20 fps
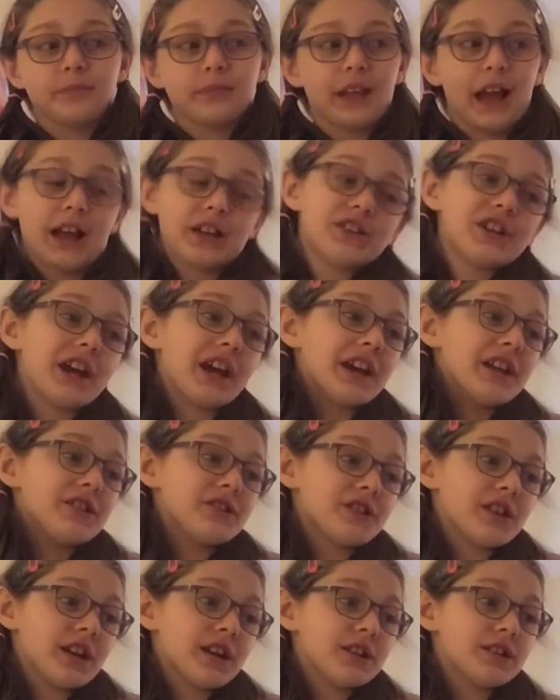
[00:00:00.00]
I
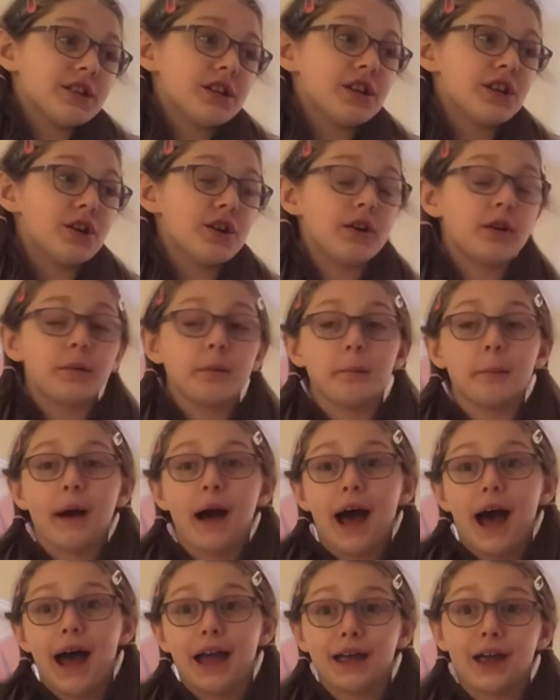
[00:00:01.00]
change into
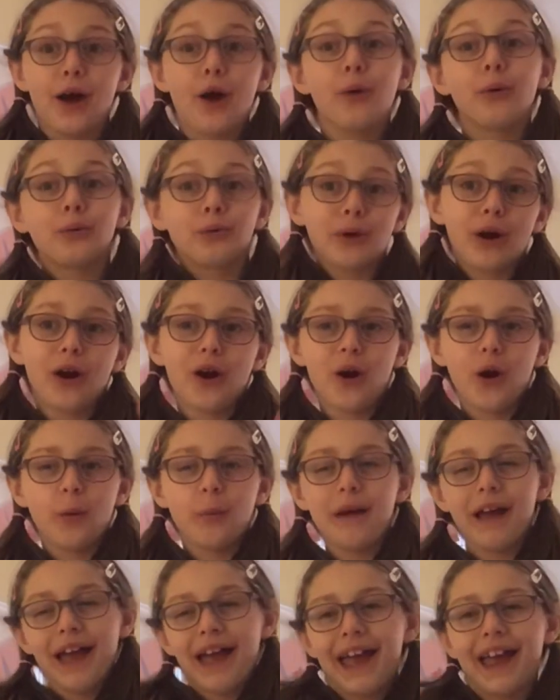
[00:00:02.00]
my
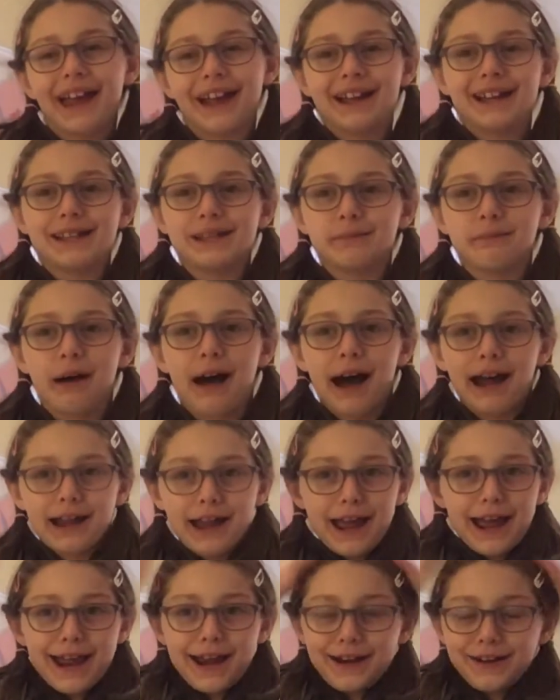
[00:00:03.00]
robe and my
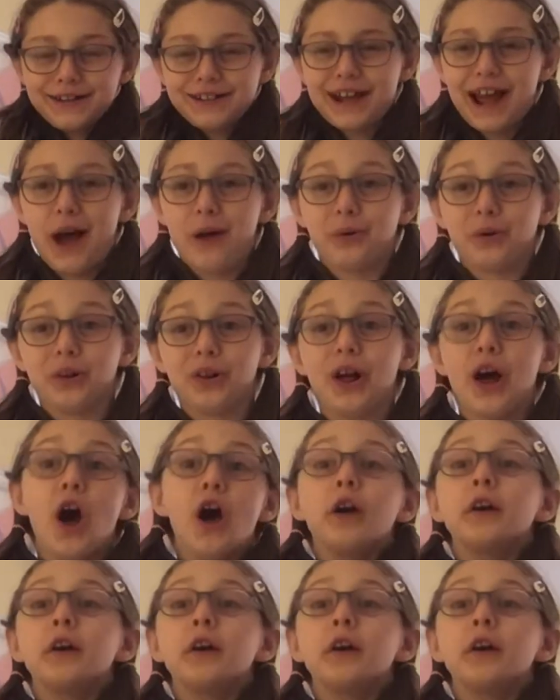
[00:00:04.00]
hair towel.